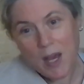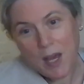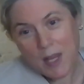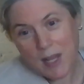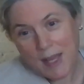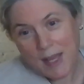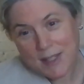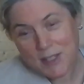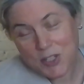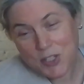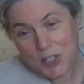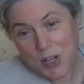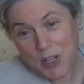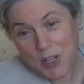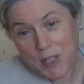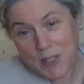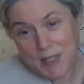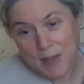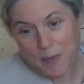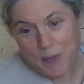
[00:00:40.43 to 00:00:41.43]
like to show
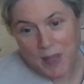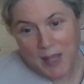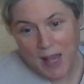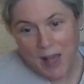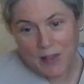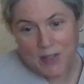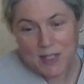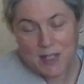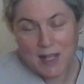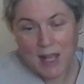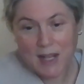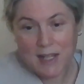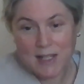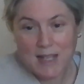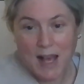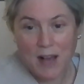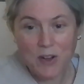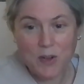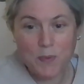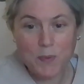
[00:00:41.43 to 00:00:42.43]
you something else, and that is
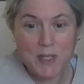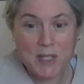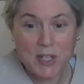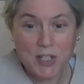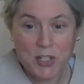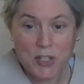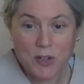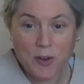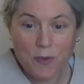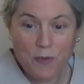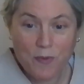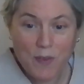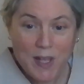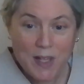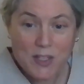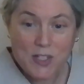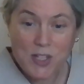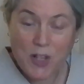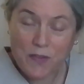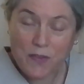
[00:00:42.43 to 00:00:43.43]
how to position your
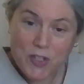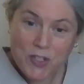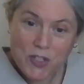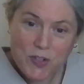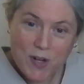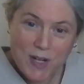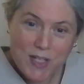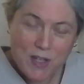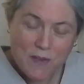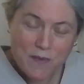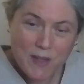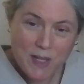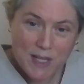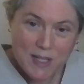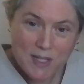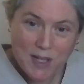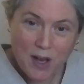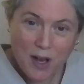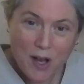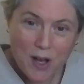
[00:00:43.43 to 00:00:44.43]
fingers on the strings of the
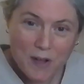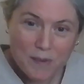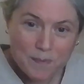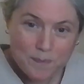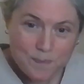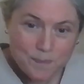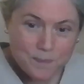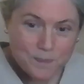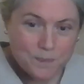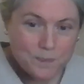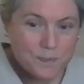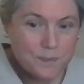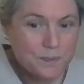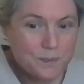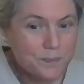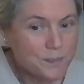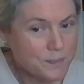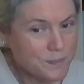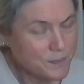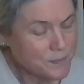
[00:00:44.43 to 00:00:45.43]
guitar.
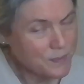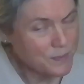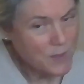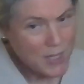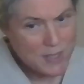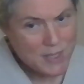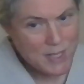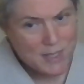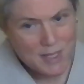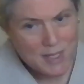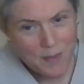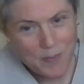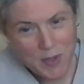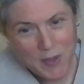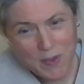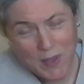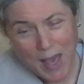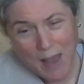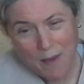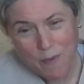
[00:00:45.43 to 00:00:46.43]
This is something
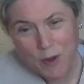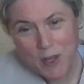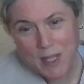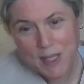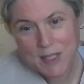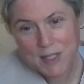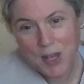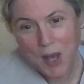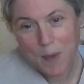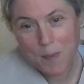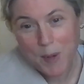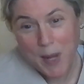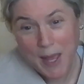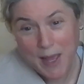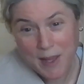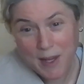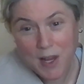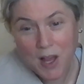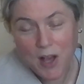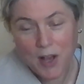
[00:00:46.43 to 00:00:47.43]
that every guitar
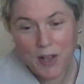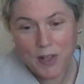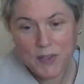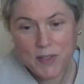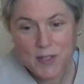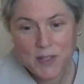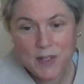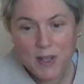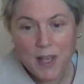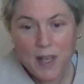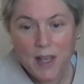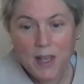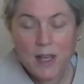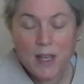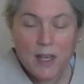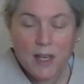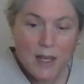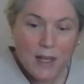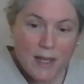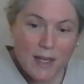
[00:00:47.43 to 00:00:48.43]
player learns.
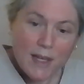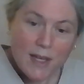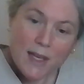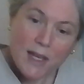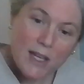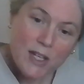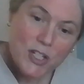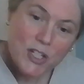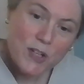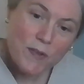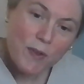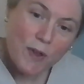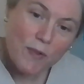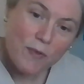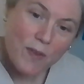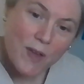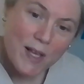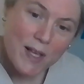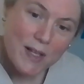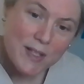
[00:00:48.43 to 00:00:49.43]
Each of your
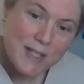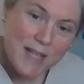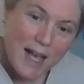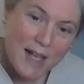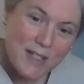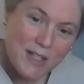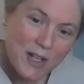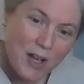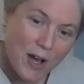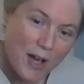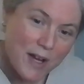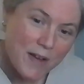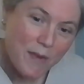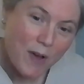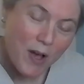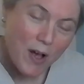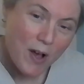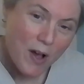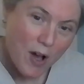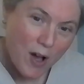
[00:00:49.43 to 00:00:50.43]
fingers has a kind of
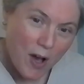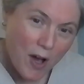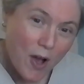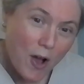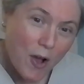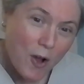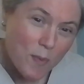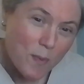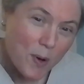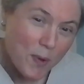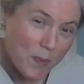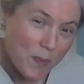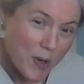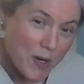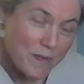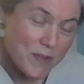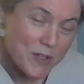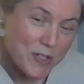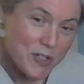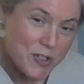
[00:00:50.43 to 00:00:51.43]
a home on one
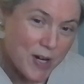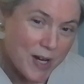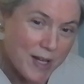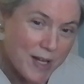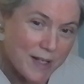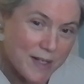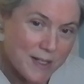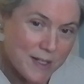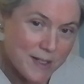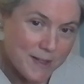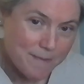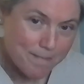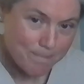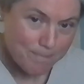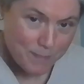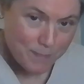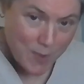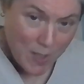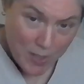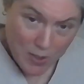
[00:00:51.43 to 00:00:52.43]
of the strings.
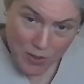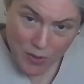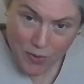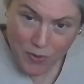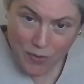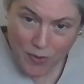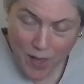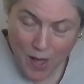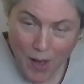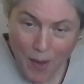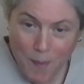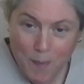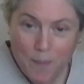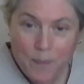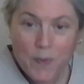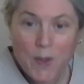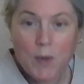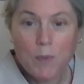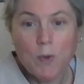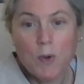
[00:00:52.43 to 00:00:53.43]
Your thumb
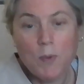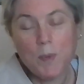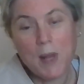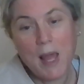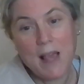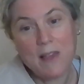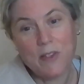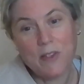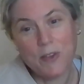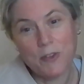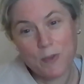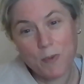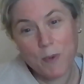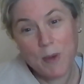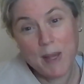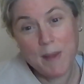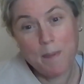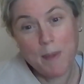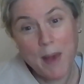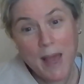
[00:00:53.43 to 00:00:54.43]
will play the
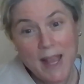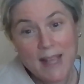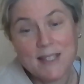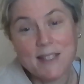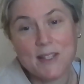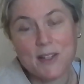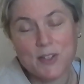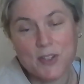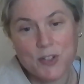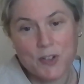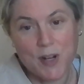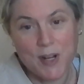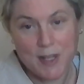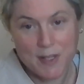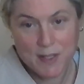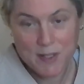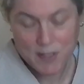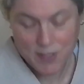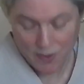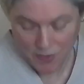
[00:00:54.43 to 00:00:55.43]
3 bass
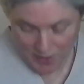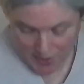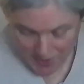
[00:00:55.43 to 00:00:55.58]
strings, so the